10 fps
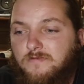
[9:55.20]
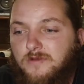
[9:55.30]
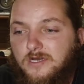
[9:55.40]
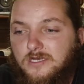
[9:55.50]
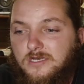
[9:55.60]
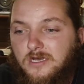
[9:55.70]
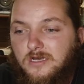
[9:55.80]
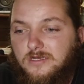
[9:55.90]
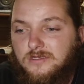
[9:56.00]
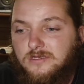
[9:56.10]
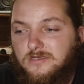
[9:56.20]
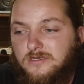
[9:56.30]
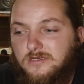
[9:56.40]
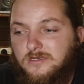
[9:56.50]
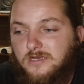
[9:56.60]
But
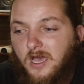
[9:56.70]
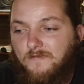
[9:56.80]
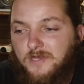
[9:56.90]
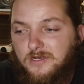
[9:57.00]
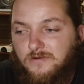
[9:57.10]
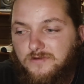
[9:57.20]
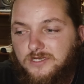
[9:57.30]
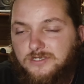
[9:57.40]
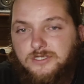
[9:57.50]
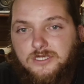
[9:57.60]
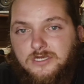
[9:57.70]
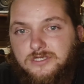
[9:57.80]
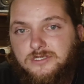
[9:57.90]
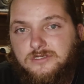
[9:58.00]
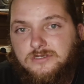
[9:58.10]
I'm not over there as
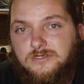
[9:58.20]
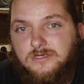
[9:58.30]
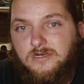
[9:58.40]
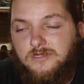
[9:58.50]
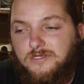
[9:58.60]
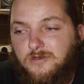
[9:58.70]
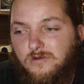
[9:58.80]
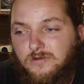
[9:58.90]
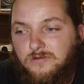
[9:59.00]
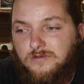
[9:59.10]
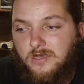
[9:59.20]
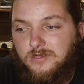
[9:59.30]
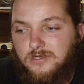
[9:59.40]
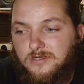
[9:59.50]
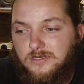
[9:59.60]
judge. that's a whole
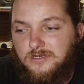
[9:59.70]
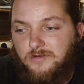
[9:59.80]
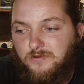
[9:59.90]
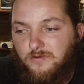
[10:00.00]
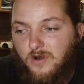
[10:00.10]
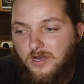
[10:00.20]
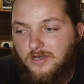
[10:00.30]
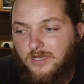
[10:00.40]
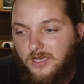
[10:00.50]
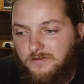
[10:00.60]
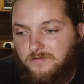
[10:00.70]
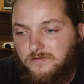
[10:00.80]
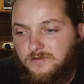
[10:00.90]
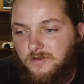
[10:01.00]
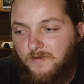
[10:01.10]
another different walk of life,
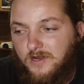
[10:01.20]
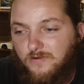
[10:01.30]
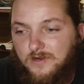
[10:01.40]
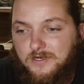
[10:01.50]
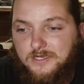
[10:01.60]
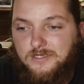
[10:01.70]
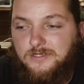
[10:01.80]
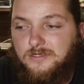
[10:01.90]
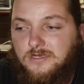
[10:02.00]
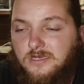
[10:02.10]
no matter where it is.